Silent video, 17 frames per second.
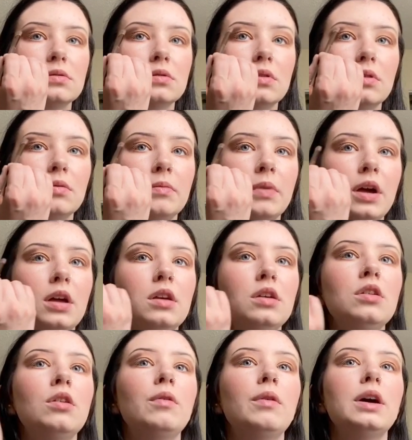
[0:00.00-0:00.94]
But,
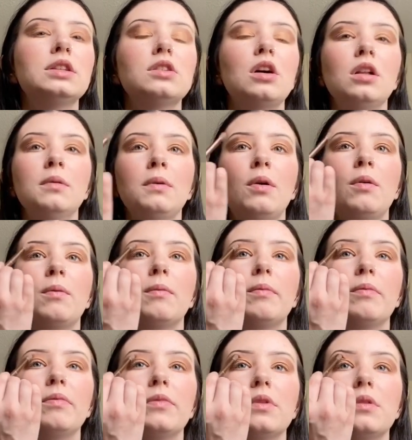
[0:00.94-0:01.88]
you know, it's all about
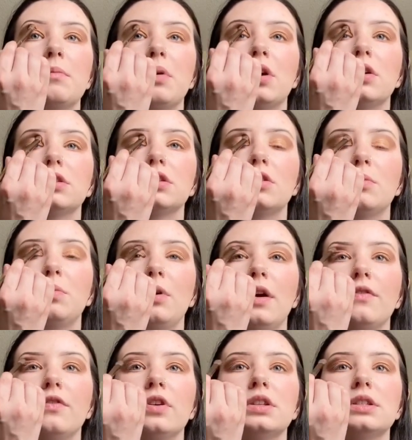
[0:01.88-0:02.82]
personal
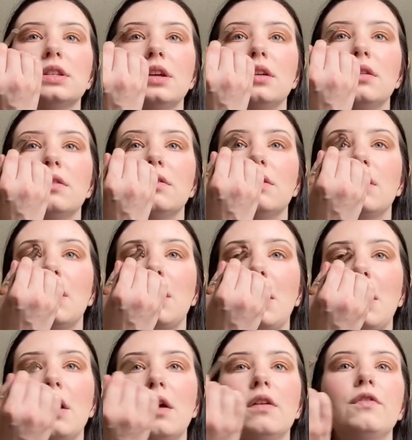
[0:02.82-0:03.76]
preference and
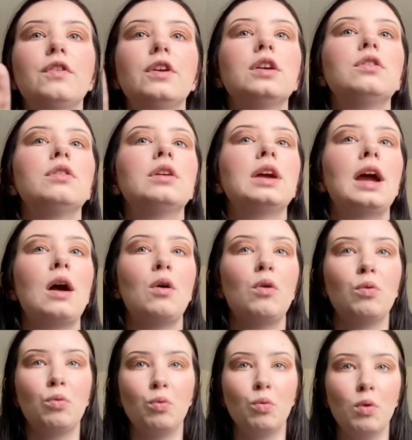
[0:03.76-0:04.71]
figuring
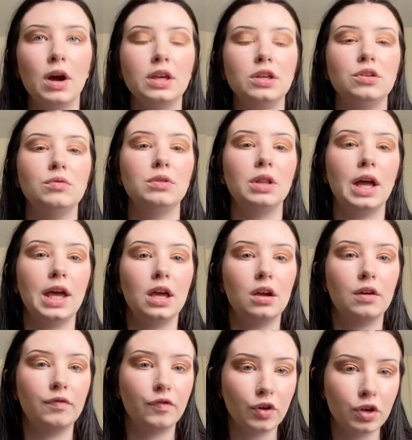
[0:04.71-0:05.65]
out what you
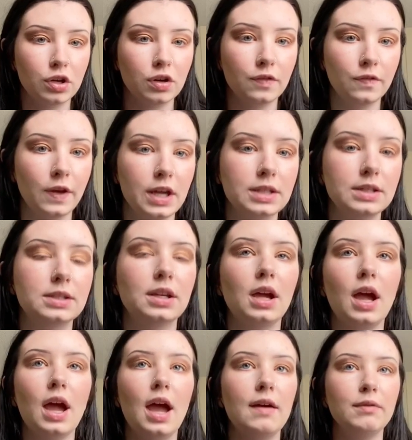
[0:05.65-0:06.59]
like for your face.
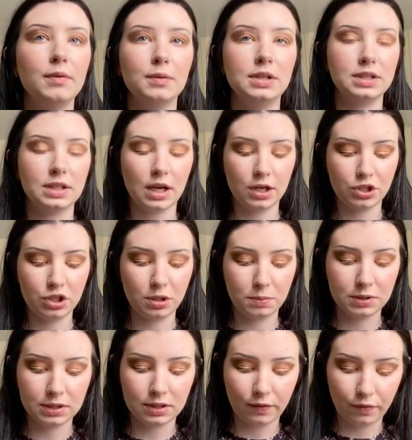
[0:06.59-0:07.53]
Like, everybody's eye shape
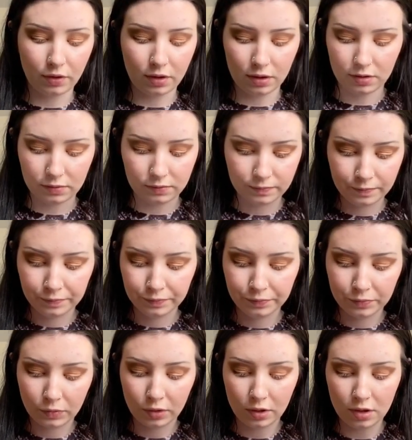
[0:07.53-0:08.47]
is different.
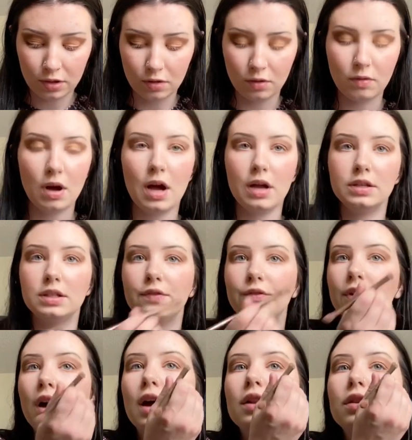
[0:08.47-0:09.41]
You know,
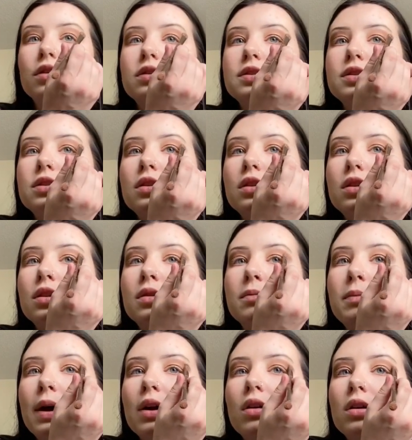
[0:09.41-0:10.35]
different eye looks look
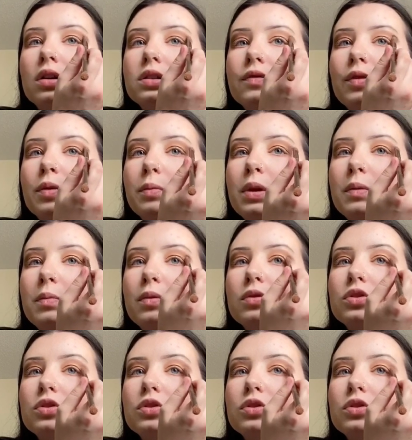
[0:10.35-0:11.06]
better on different people.